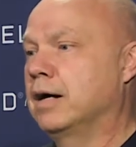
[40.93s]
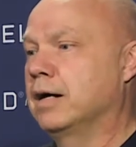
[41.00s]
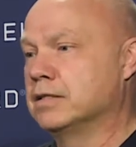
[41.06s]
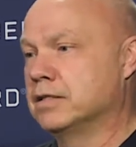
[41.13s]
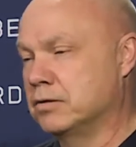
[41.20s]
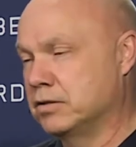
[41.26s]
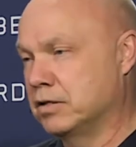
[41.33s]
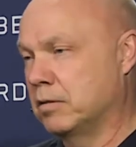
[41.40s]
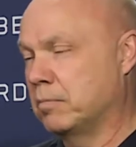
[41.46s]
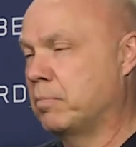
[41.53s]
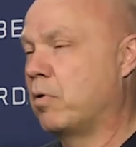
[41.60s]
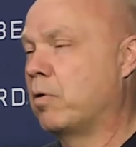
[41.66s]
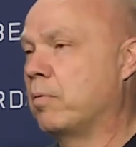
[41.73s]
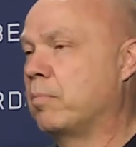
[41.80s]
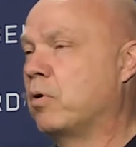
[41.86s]
He's using
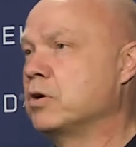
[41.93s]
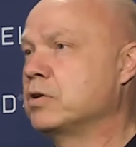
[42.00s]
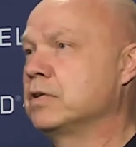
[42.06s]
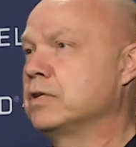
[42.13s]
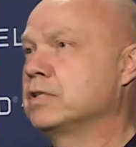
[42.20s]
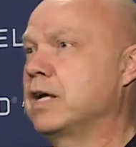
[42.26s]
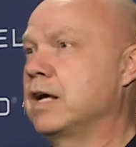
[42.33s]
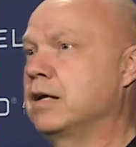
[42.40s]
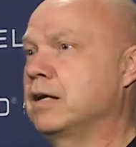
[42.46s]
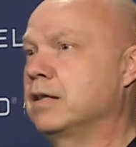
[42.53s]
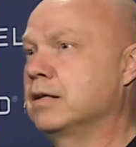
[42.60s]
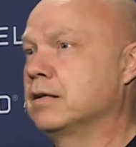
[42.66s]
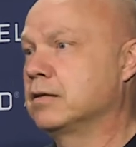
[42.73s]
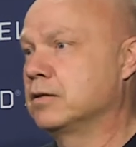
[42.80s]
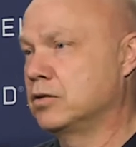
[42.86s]
porcelain sand
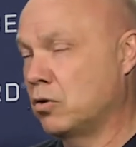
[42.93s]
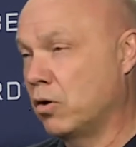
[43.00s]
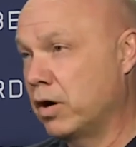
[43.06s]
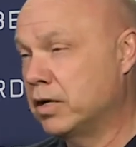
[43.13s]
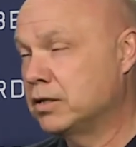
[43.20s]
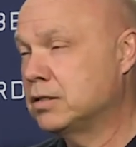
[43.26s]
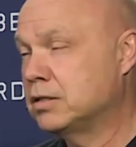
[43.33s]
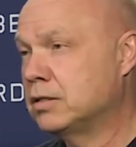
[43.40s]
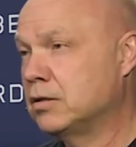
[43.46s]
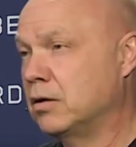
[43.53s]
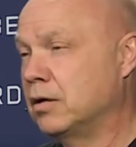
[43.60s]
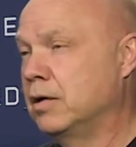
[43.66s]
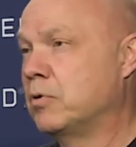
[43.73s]
in the joints,